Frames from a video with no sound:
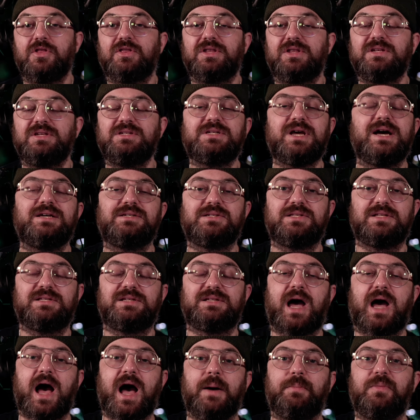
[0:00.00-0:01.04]
this guy's the
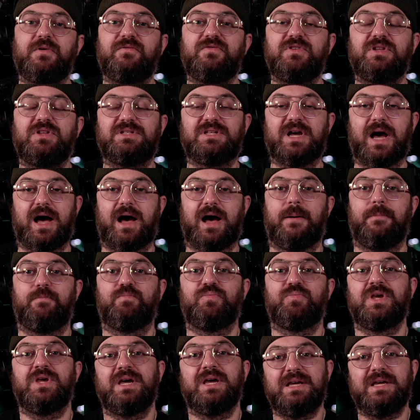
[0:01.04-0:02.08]
top of the top.
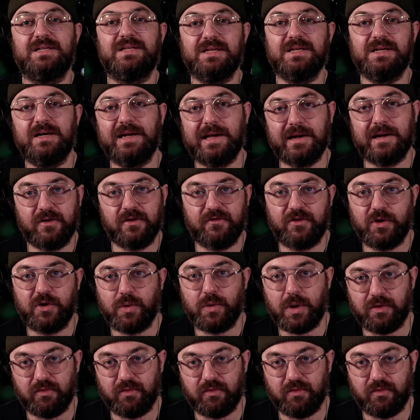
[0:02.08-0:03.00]
He did an interview